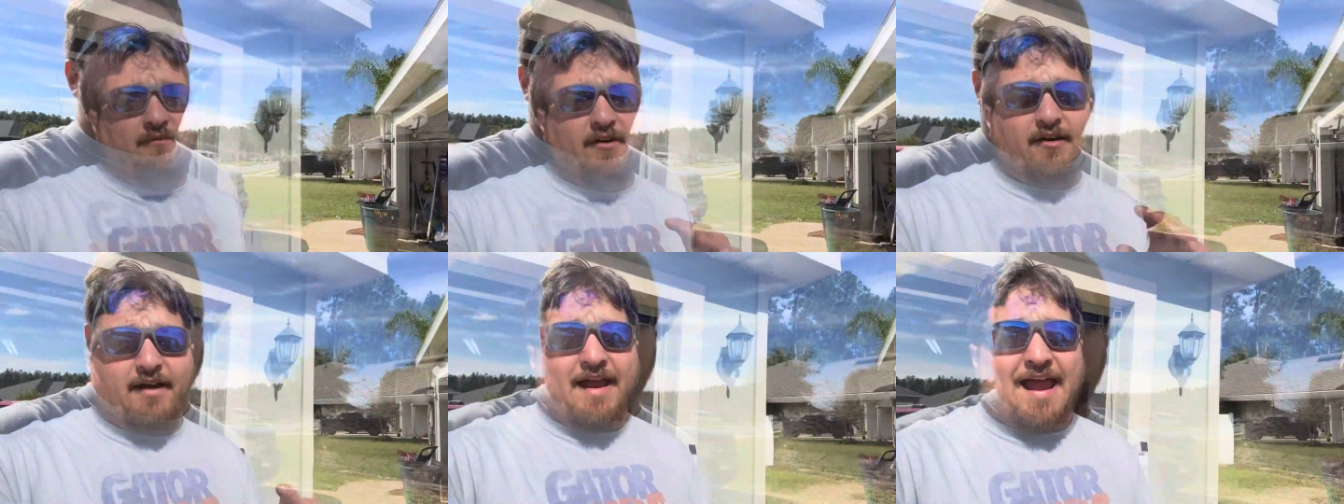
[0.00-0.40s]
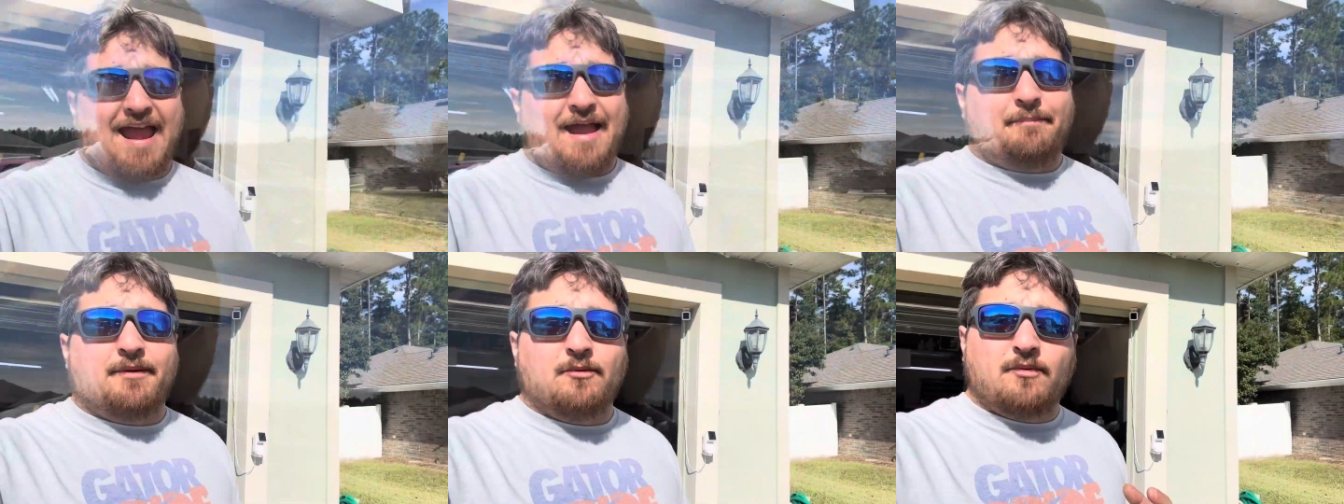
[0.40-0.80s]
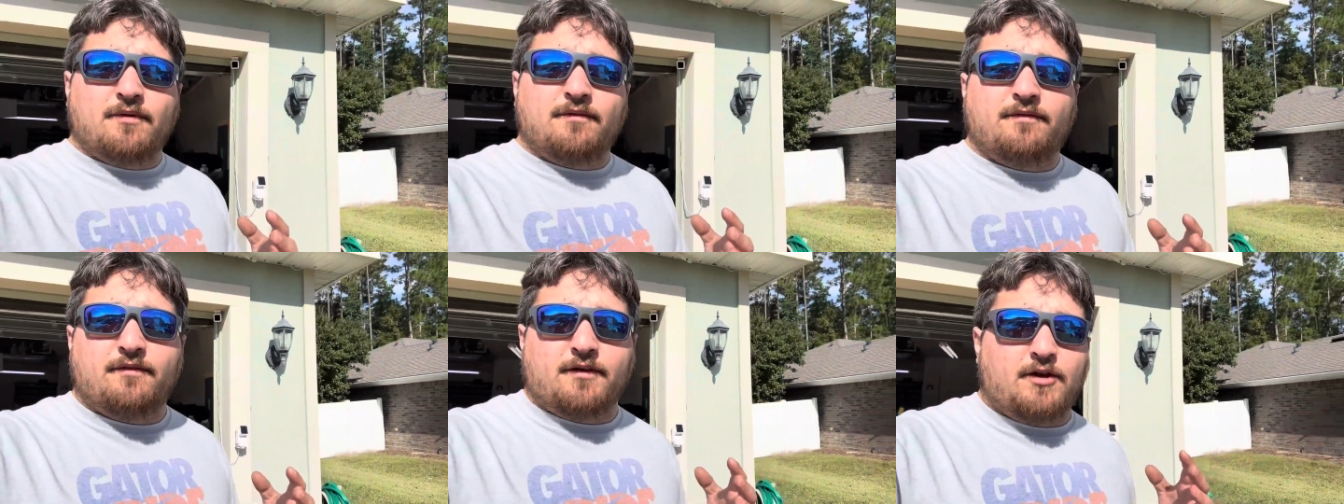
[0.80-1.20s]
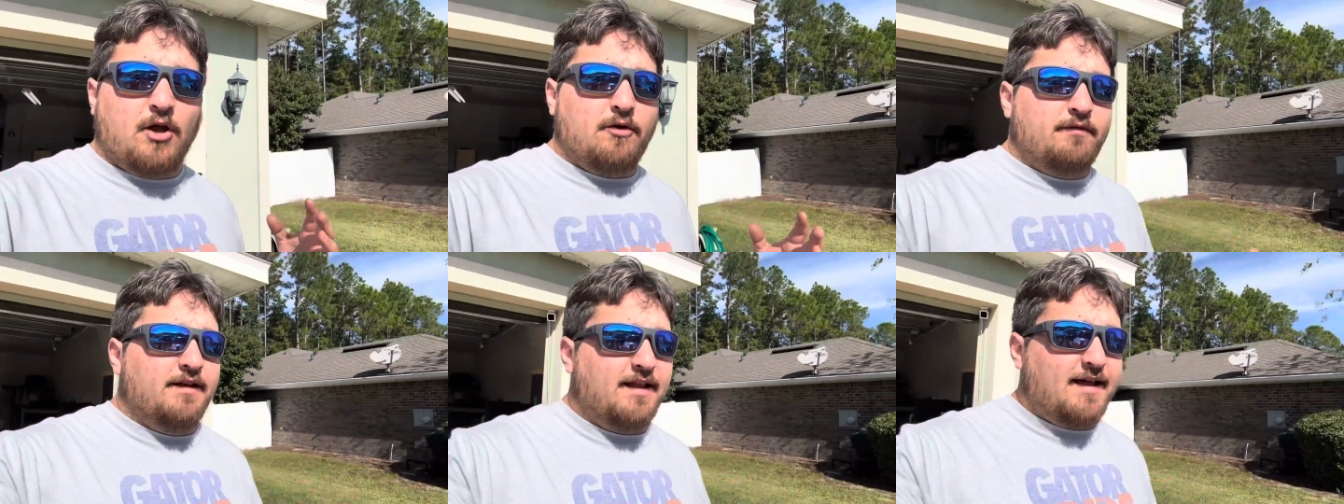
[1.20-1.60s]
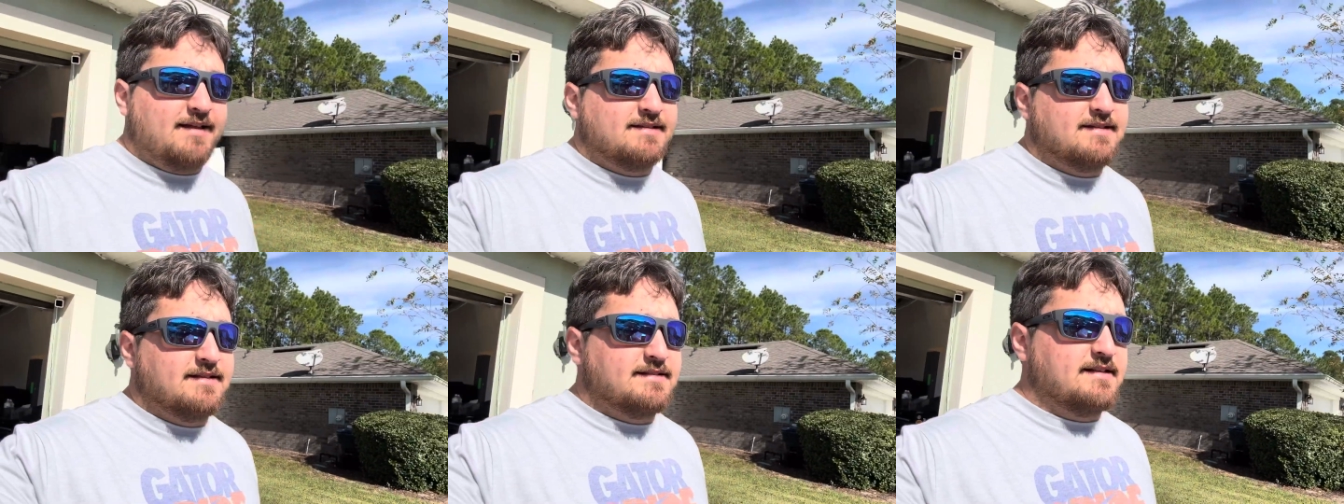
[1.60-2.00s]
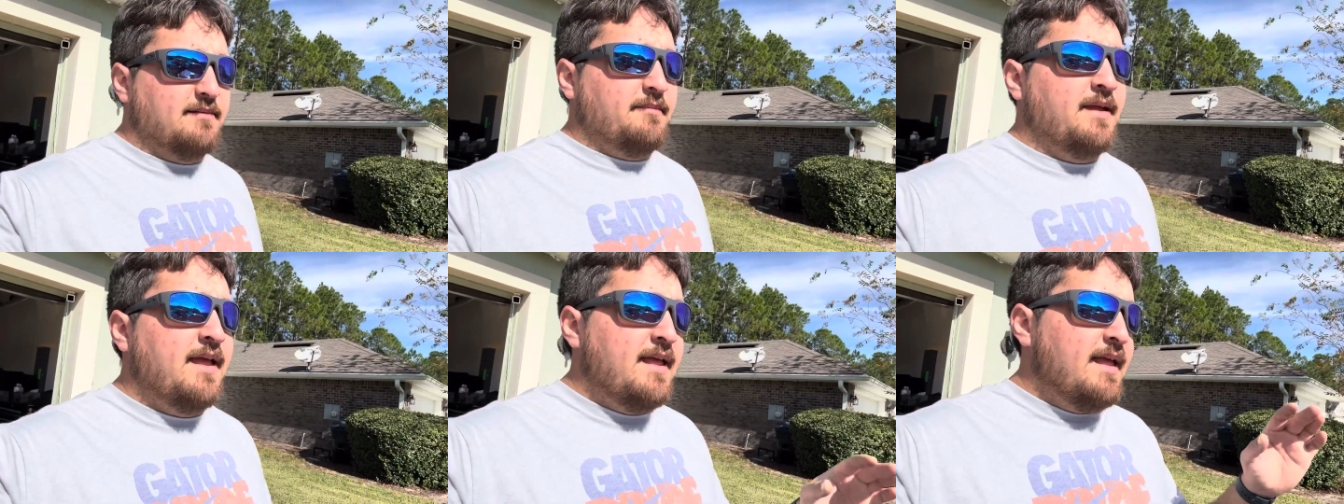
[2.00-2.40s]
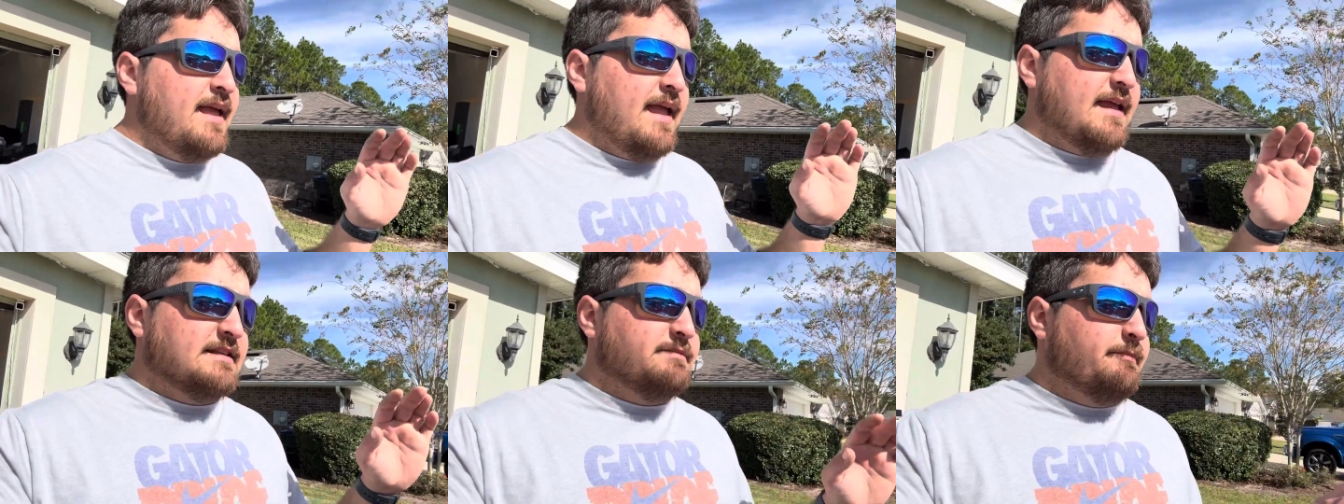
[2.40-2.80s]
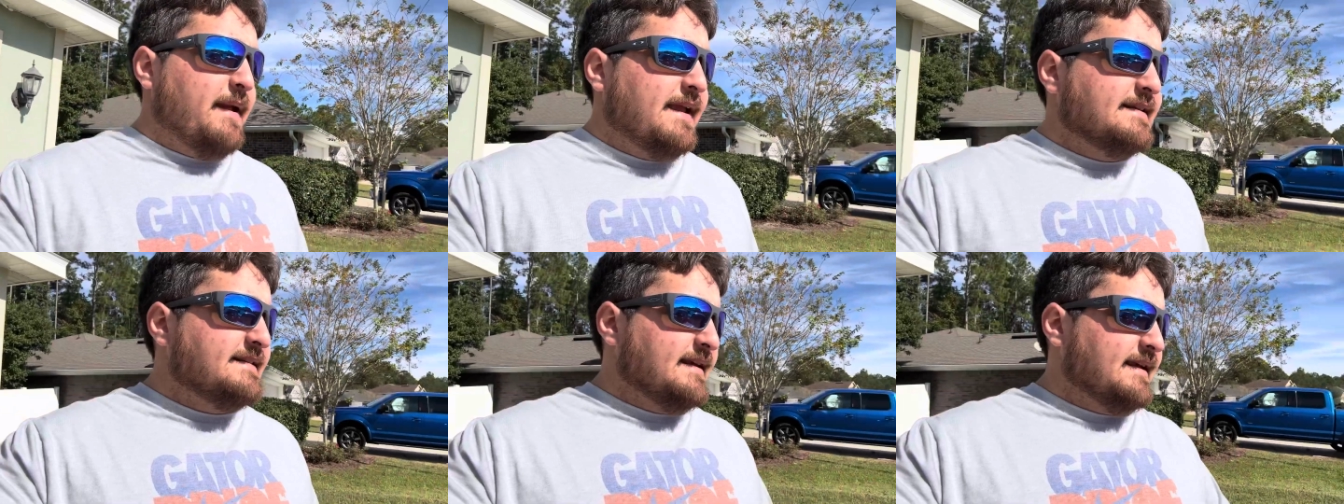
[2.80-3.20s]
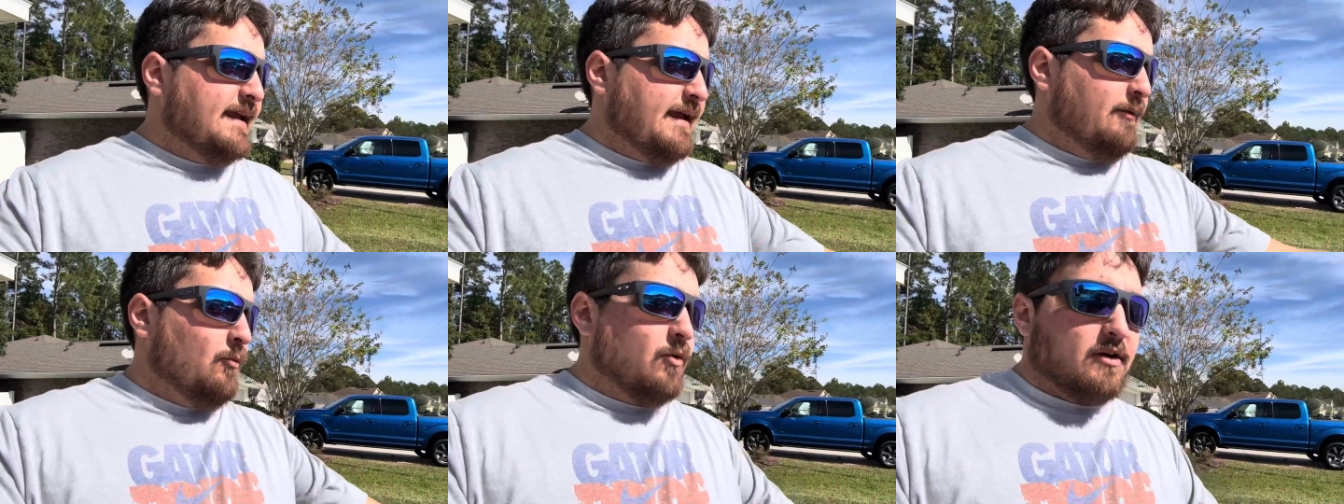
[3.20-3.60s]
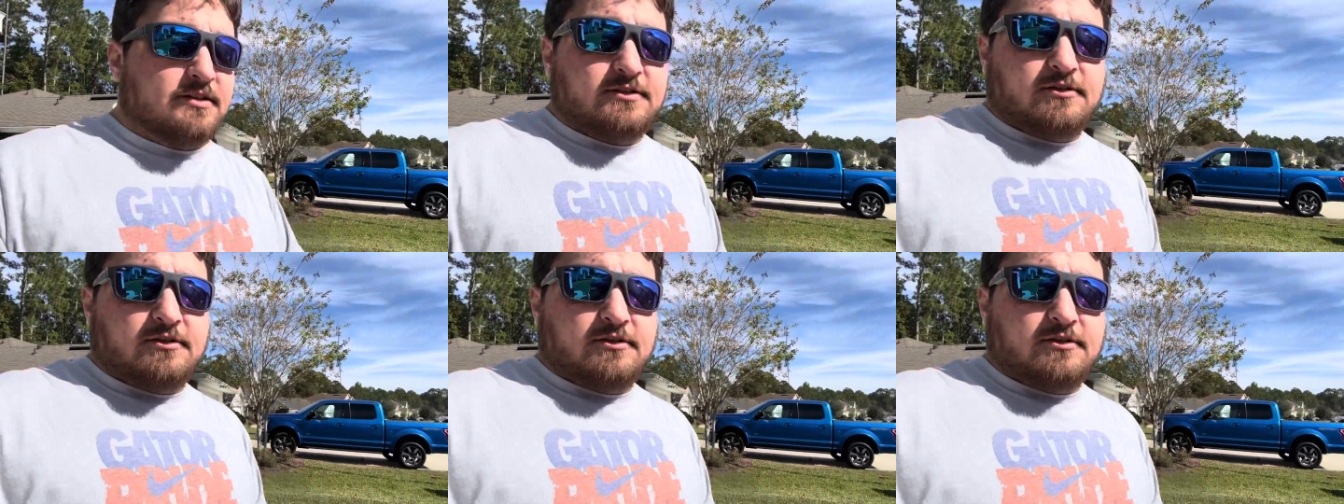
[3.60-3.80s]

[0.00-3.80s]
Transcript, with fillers: I'm very happy with the Govee light system. It's basic. It works